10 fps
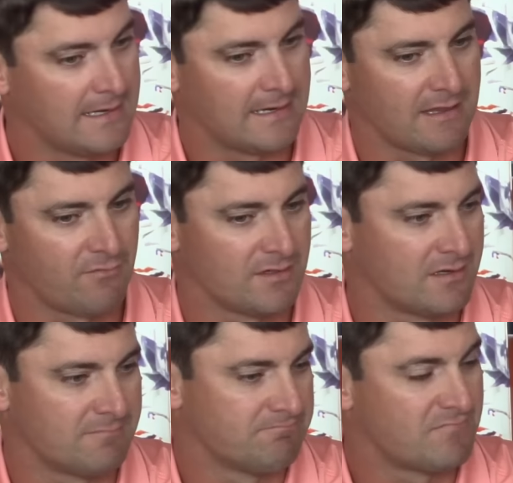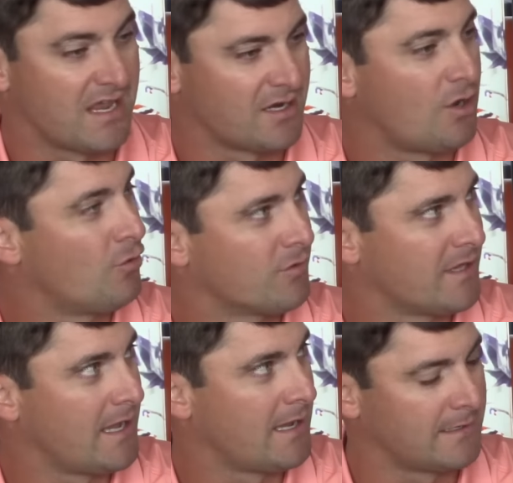and they've really taken a hold of
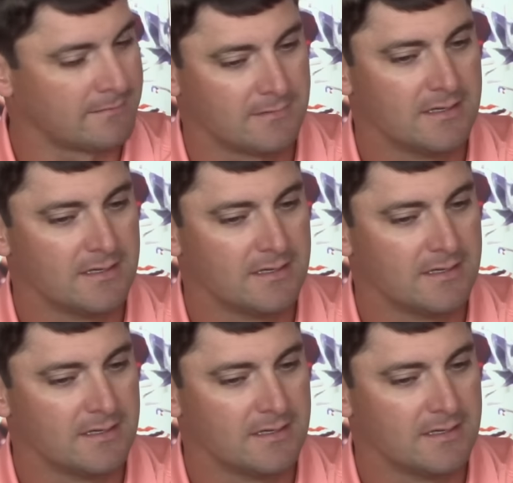that. And